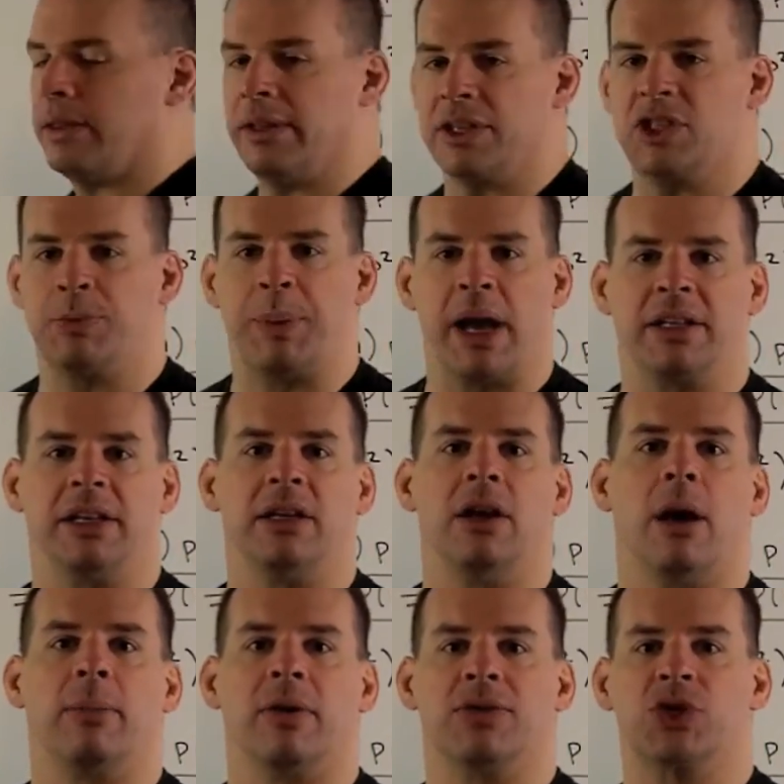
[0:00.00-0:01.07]
the expected
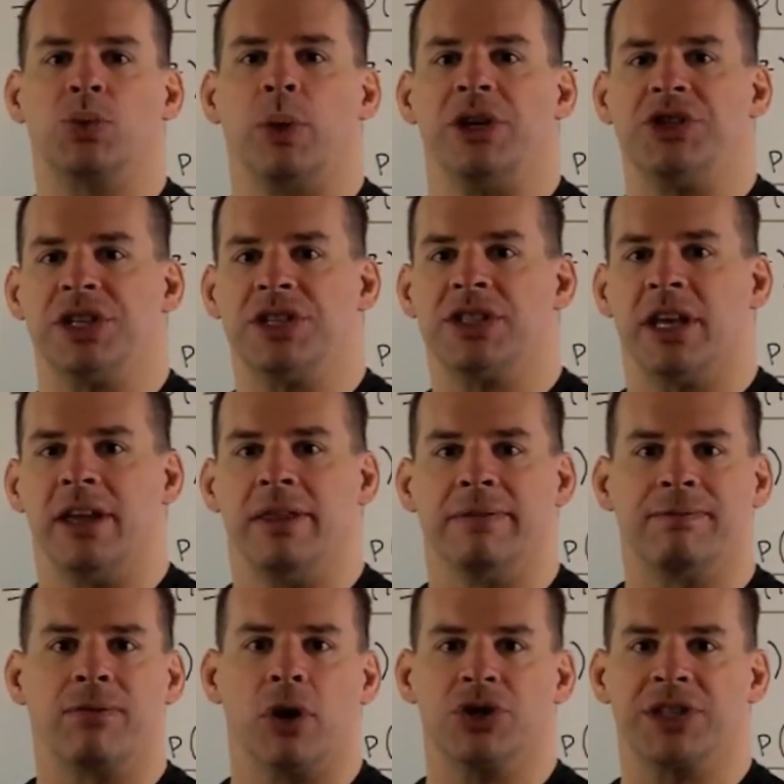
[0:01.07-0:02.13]
number of switches in the
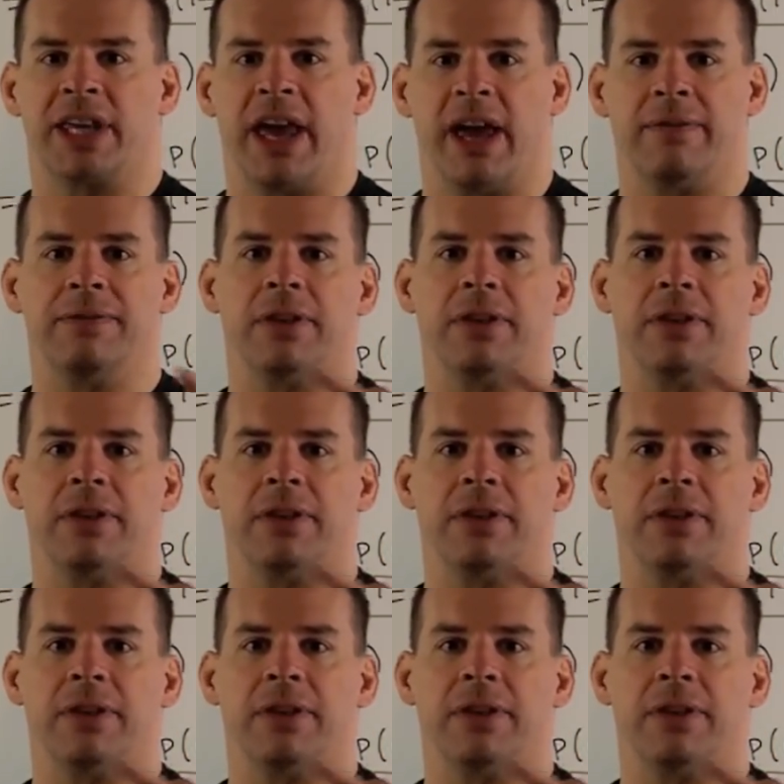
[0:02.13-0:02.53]
first k